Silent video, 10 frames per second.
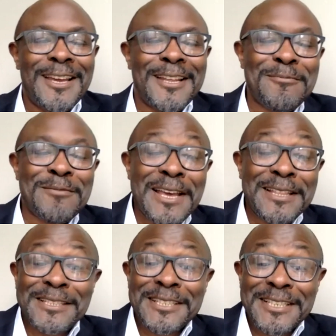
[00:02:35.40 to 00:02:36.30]
I'm glad
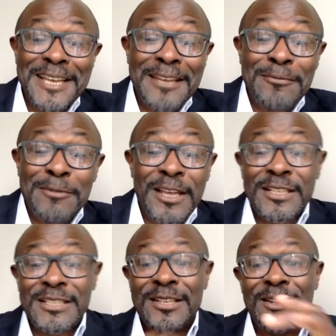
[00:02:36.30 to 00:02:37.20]
that today we're going to
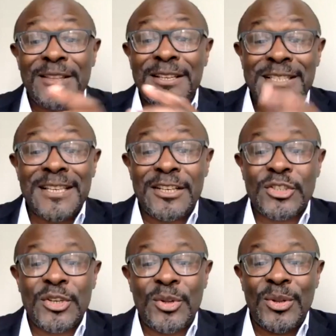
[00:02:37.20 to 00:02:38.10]
start the
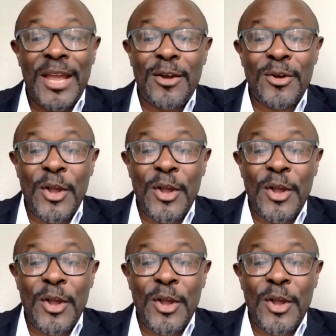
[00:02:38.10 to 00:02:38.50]
discussion on how